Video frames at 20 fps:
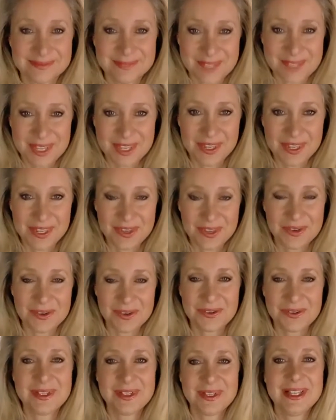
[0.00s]
Thank you.
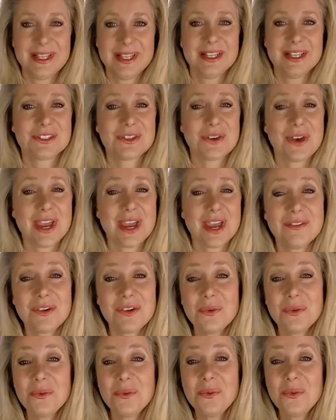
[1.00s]
So I have a
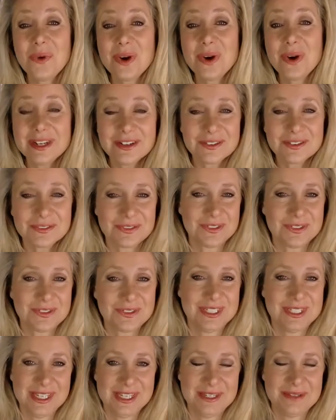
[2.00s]
wonderful
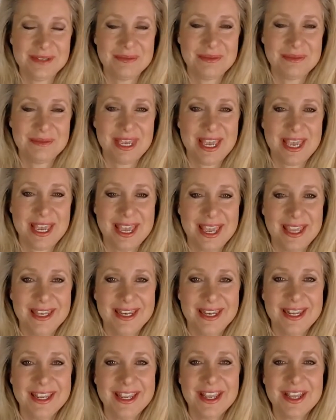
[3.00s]
team,
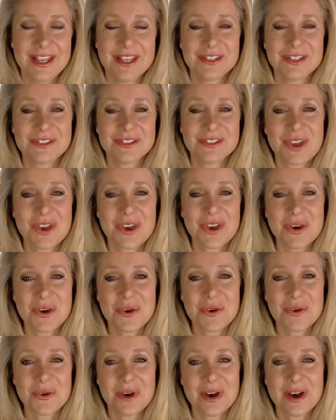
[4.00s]
and
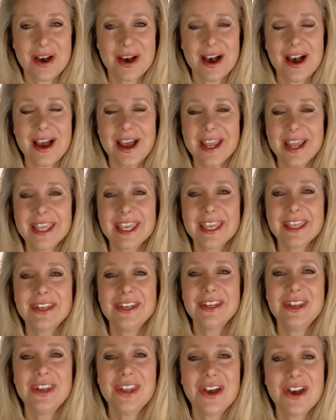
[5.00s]
so I
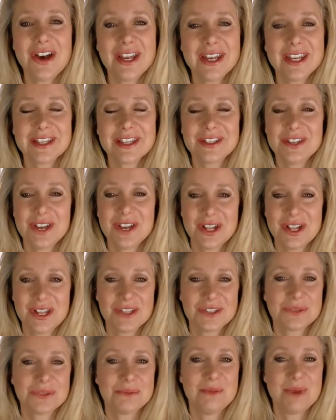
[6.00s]
cannot
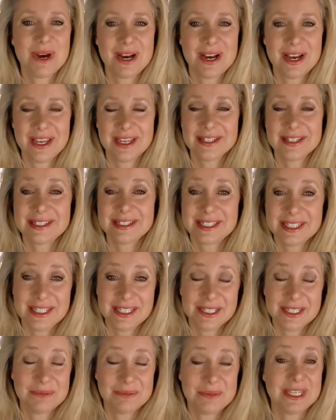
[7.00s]
acknowledge my
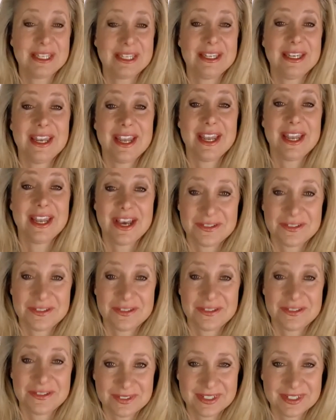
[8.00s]
team enough.
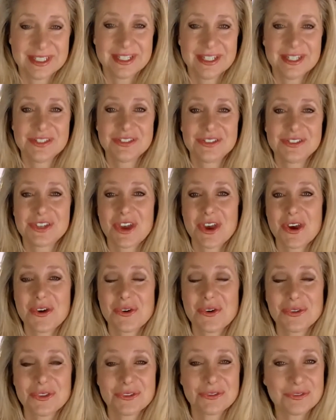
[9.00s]

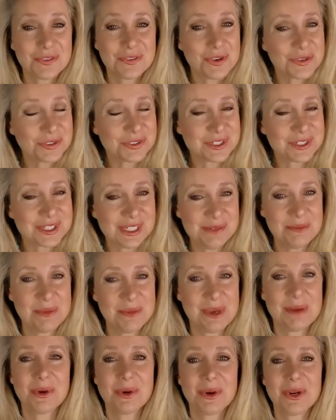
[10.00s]
So the first team
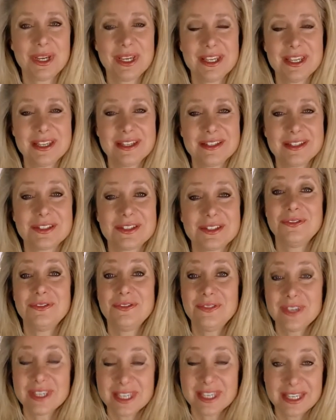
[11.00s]
member is
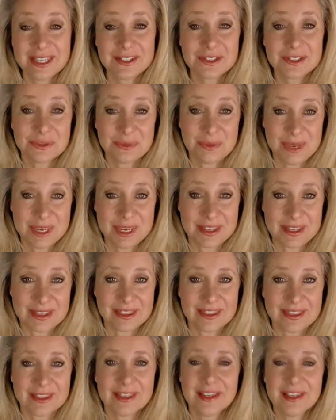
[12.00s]
Vicki Smith.
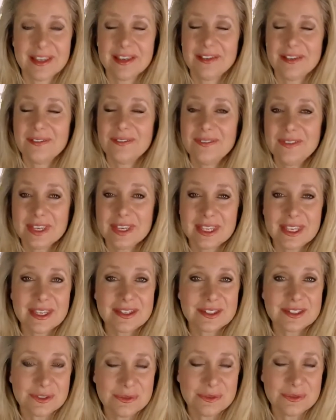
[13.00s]
Vicki
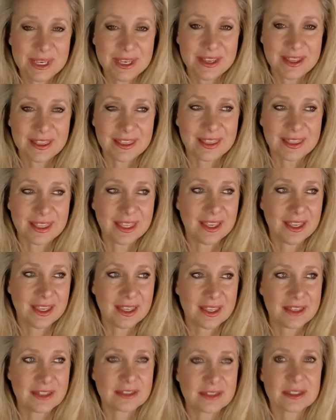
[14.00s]
Smith
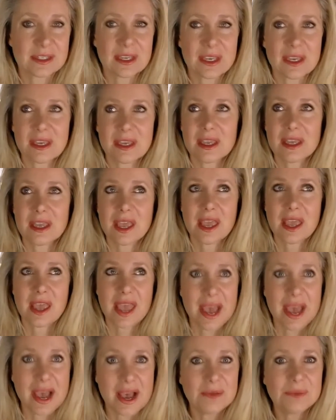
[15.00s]
is
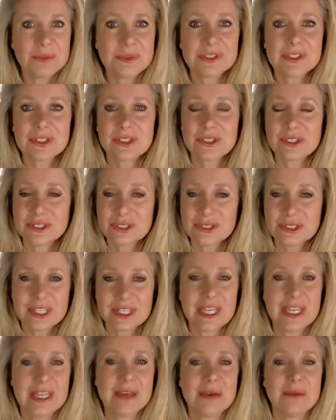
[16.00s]

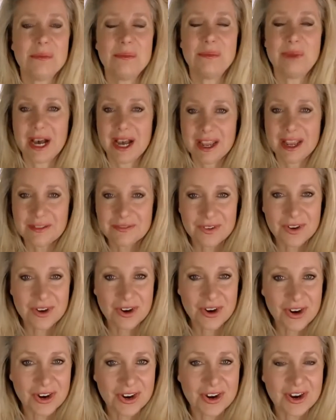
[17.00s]
absolutely, by
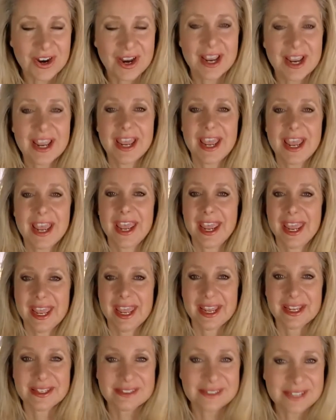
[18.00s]
far,
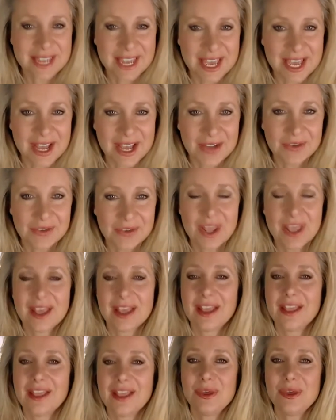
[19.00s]
hands down,
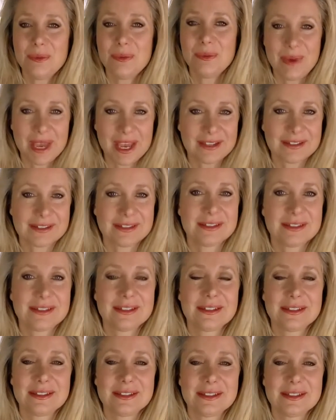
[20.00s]
the best
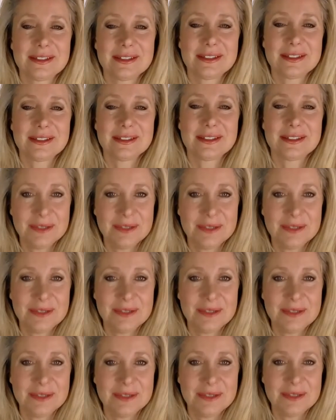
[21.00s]

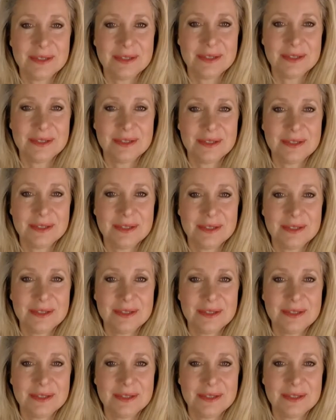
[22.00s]
team leader in
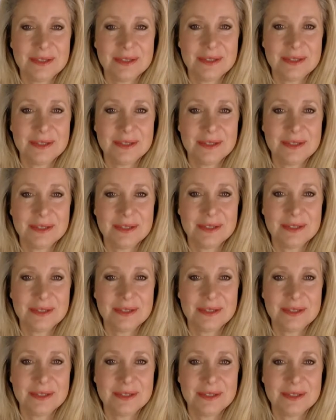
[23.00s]
the business,
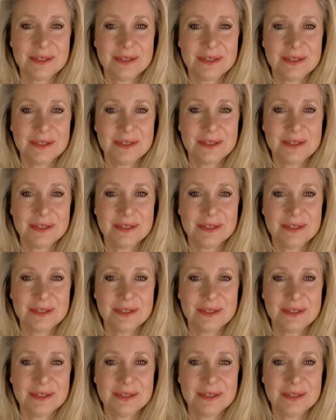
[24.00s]
period.